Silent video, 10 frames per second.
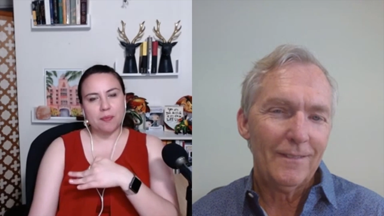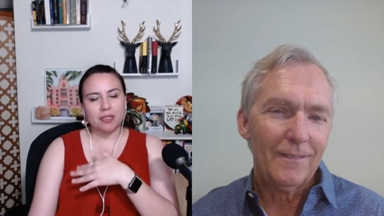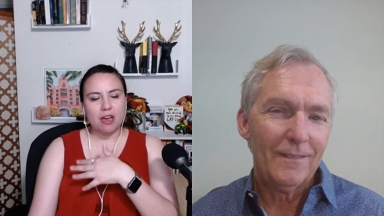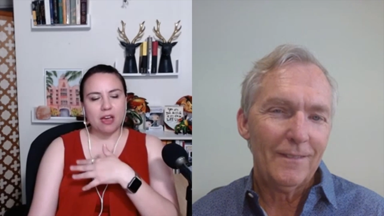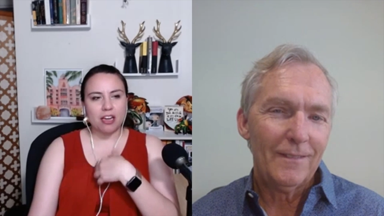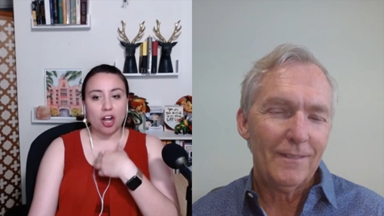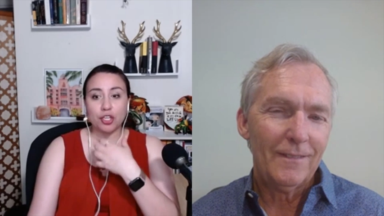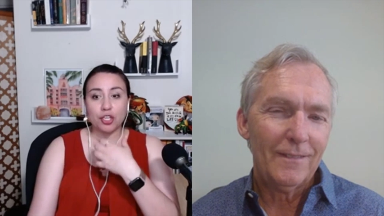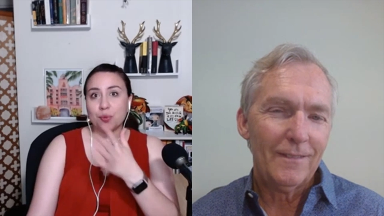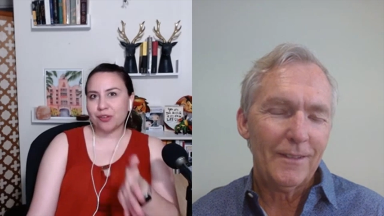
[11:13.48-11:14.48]
Speaker 1: up a lot. Are
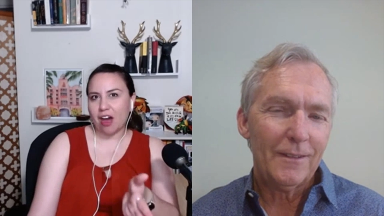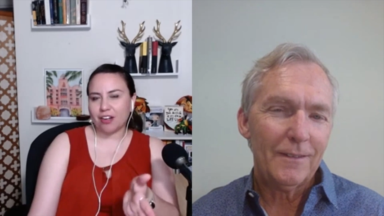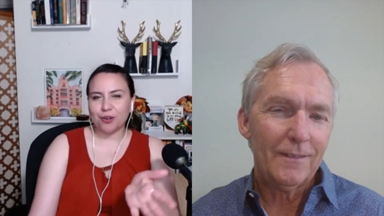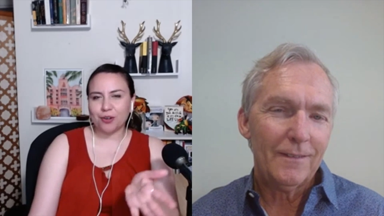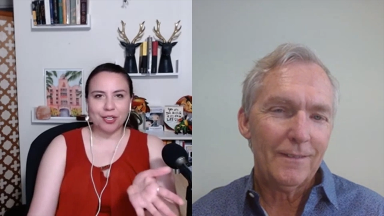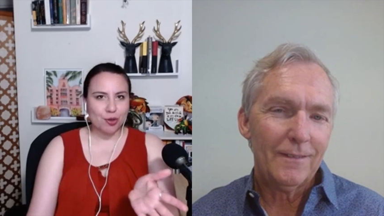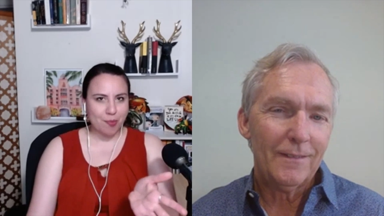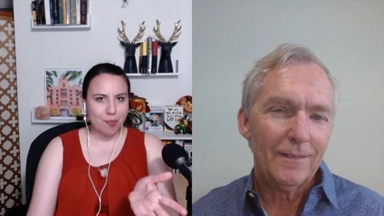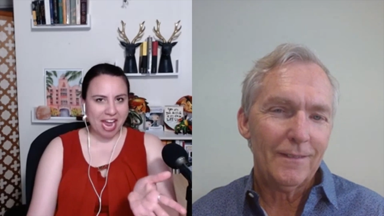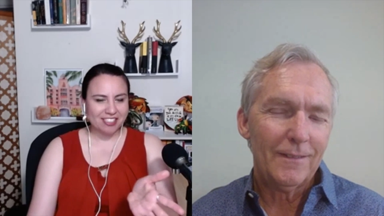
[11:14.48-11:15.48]
you a plotter or are you a
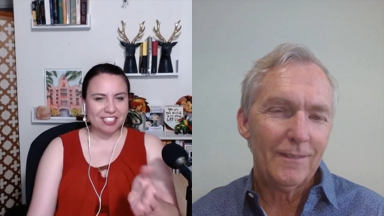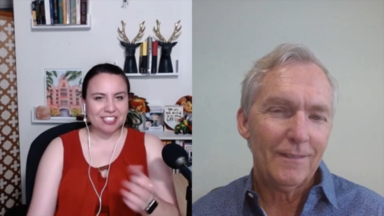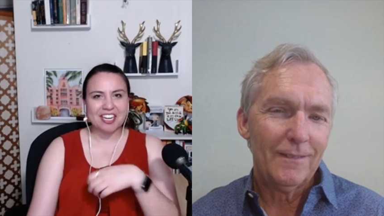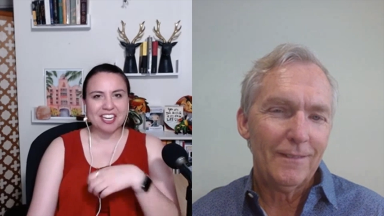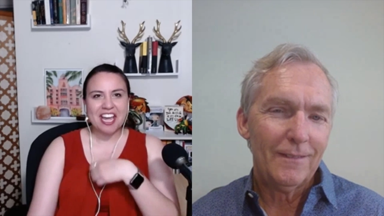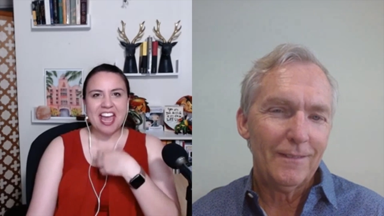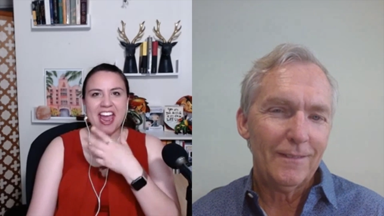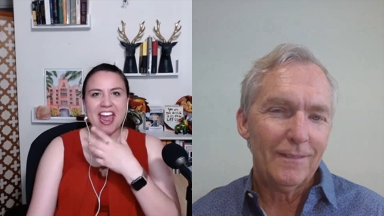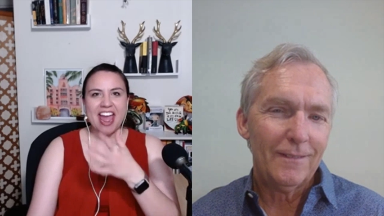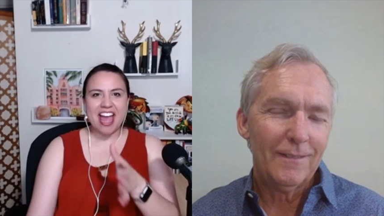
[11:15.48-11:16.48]
pantser?
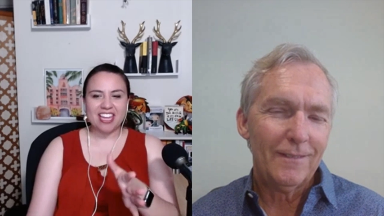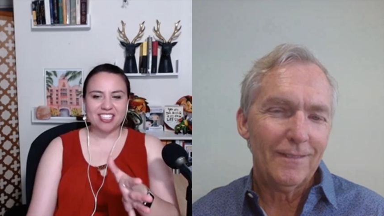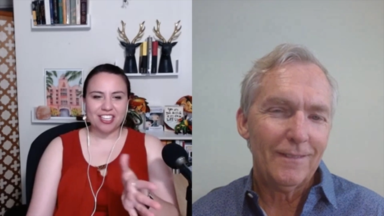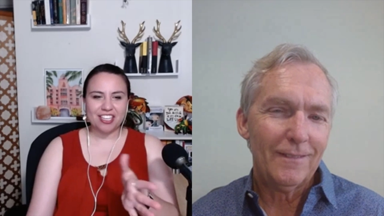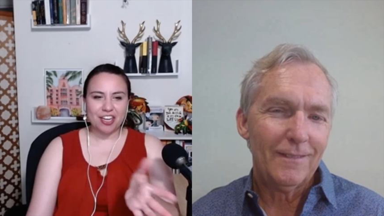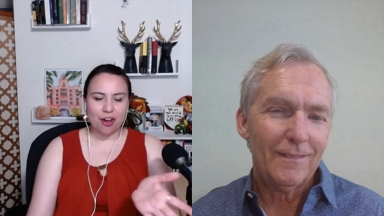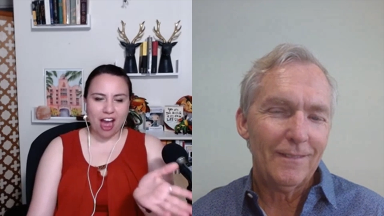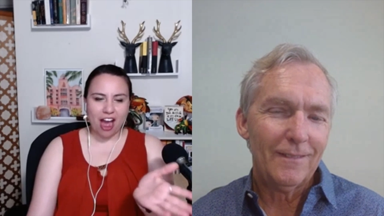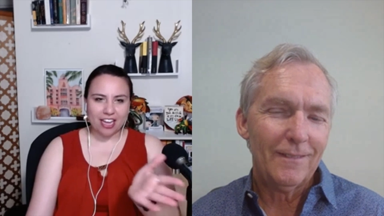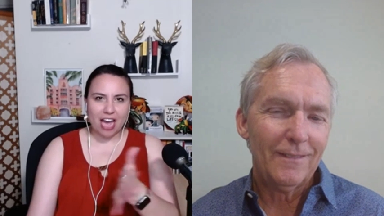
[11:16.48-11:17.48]
And you know,
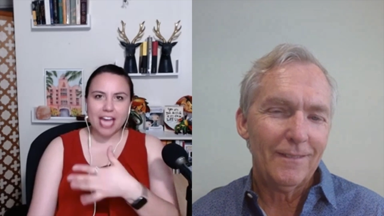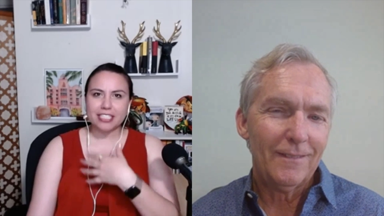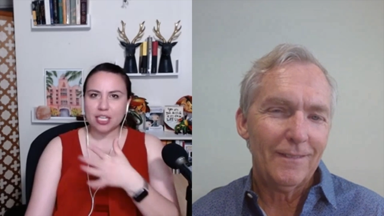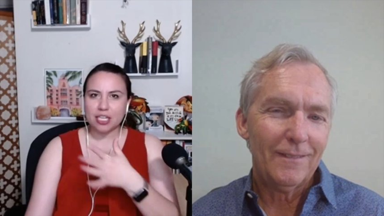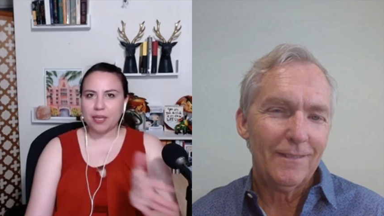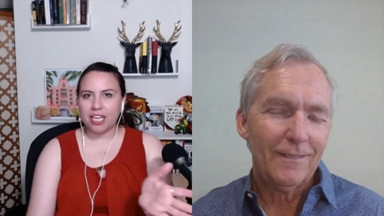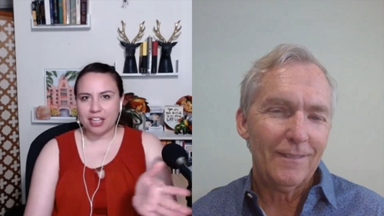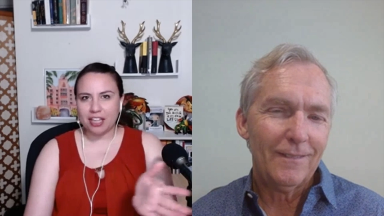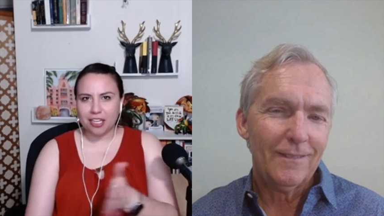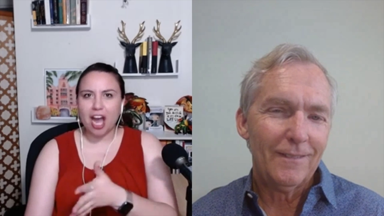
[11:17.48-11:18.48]
I I tend to be
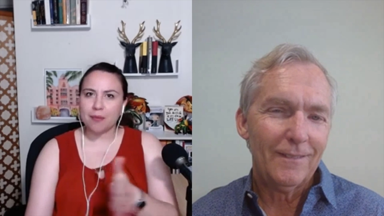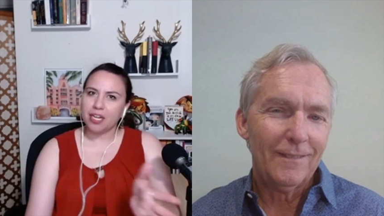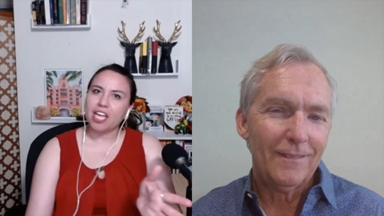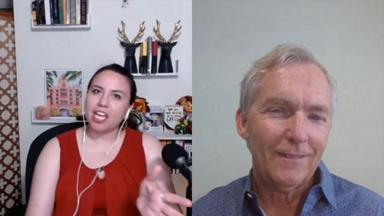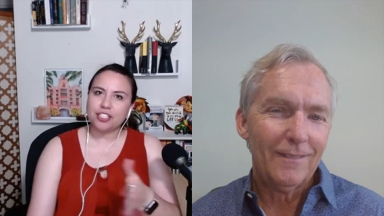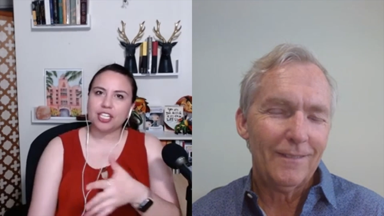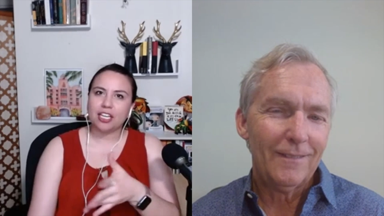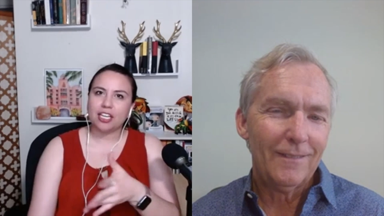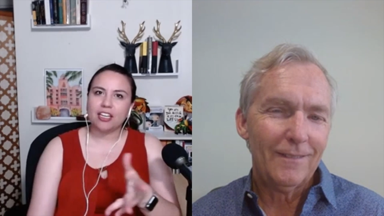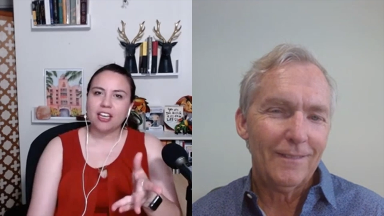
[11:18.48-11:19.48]
in the
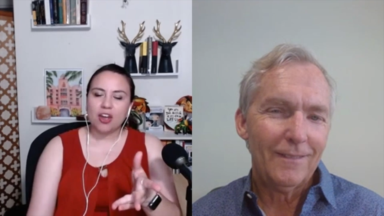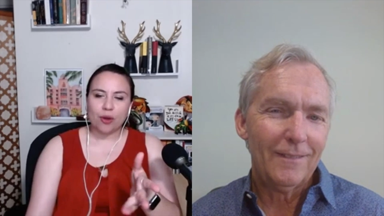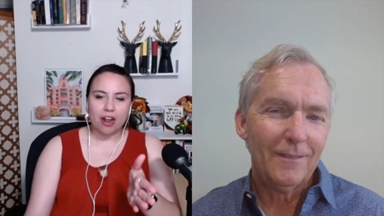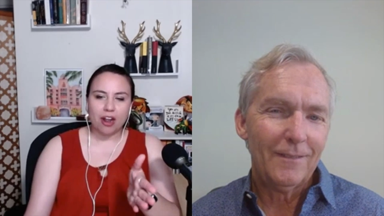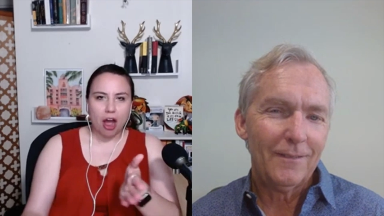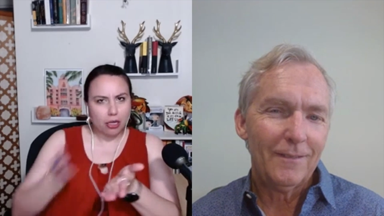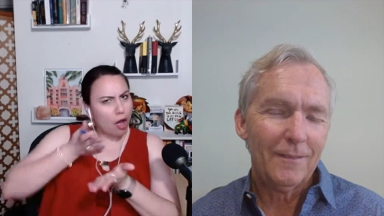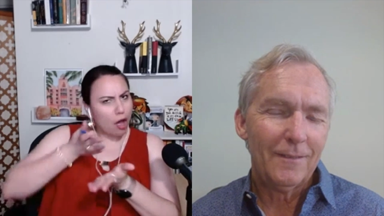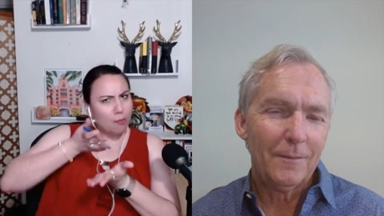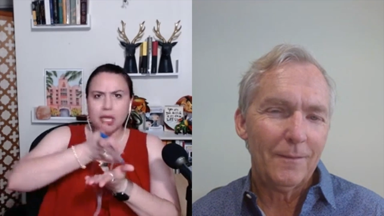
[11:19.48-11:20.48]
combination where I'll
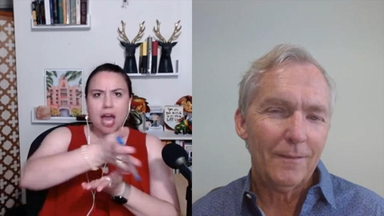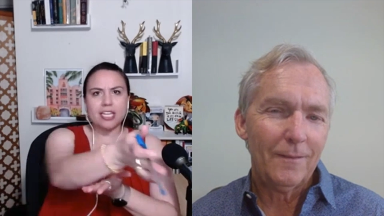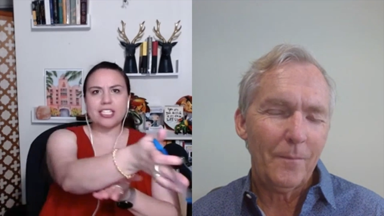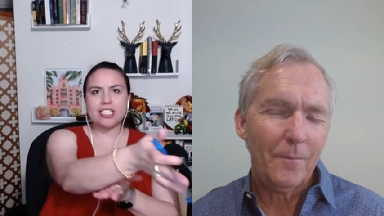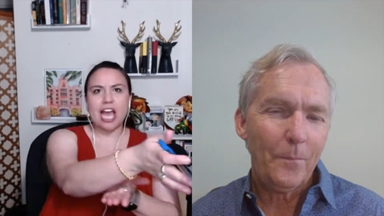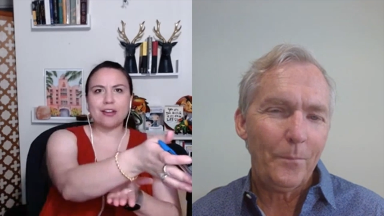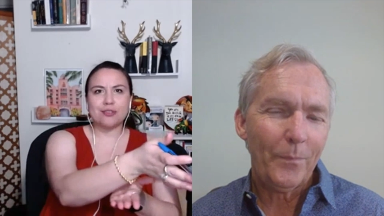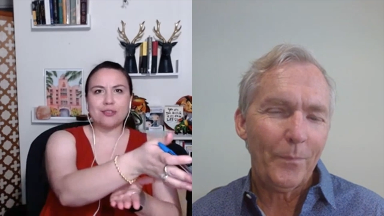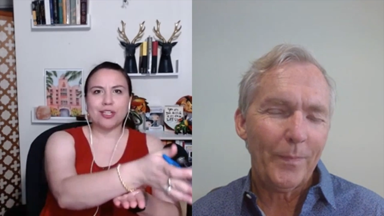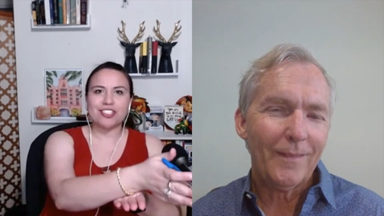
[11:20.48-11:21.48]
I'll plot it down
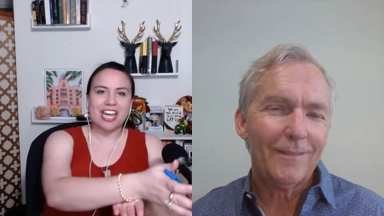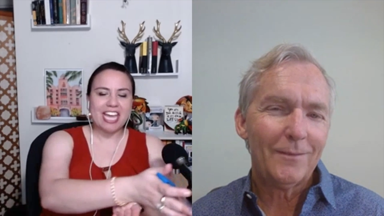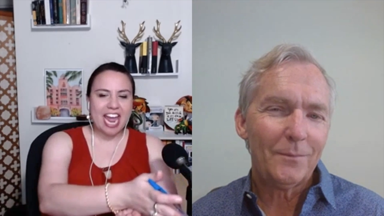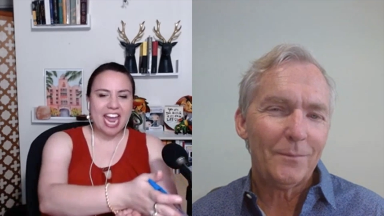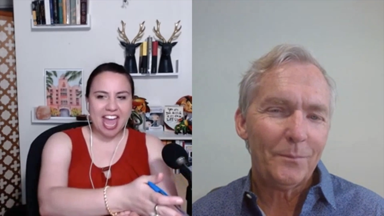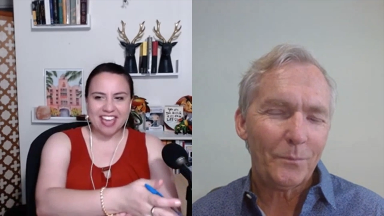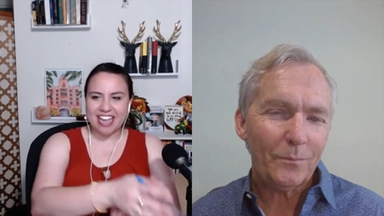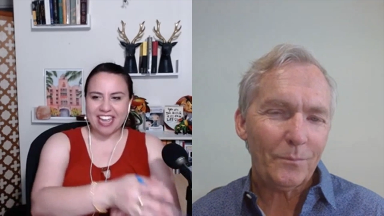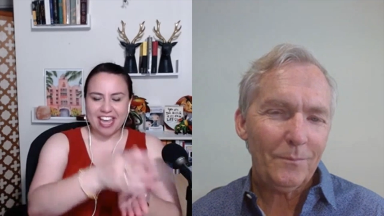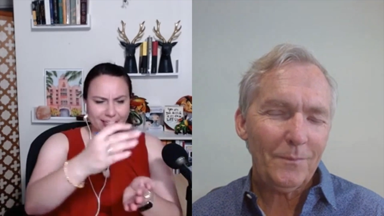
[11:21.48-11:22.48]
as much as I can
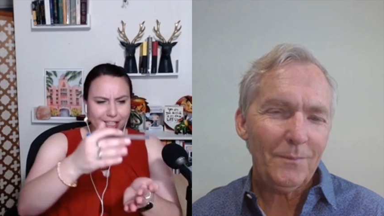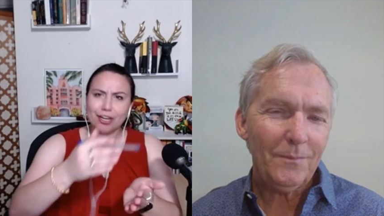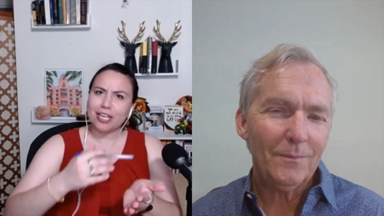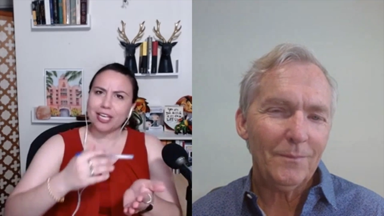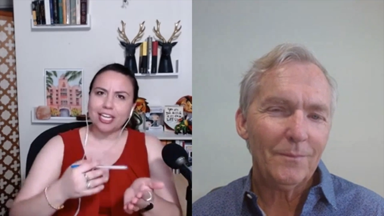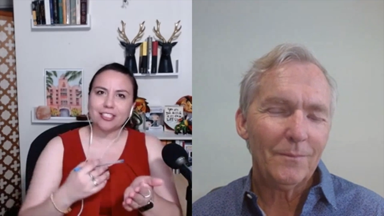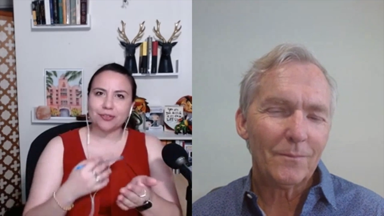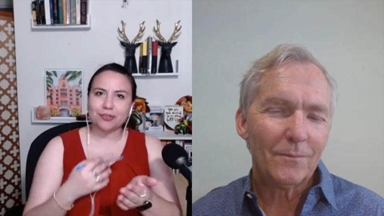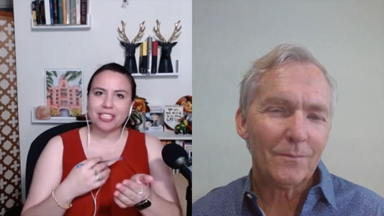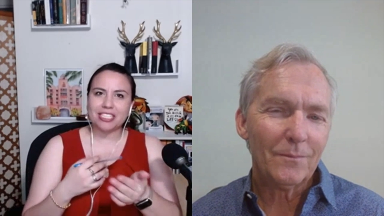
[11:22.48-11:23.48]
and you know get into
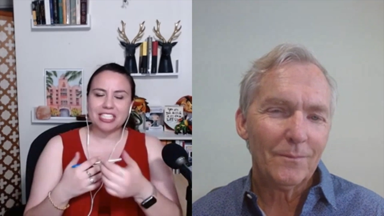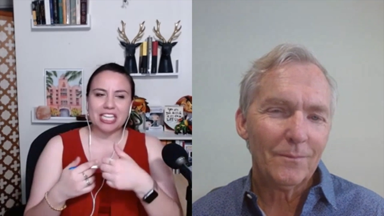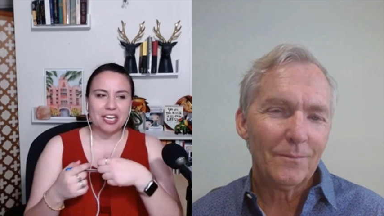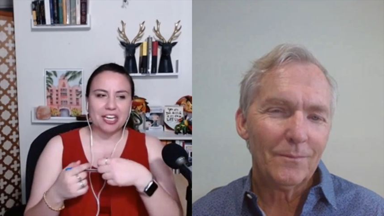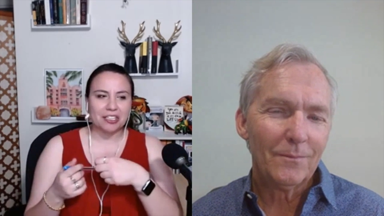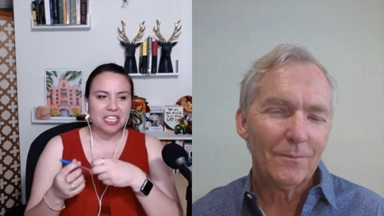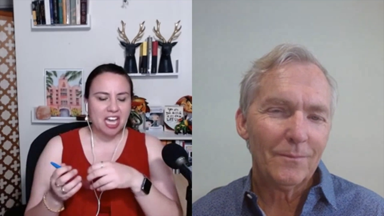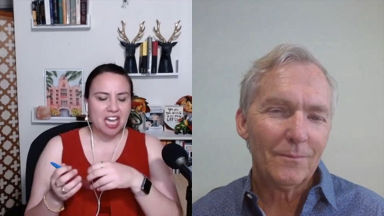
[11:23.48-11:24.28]
really detailed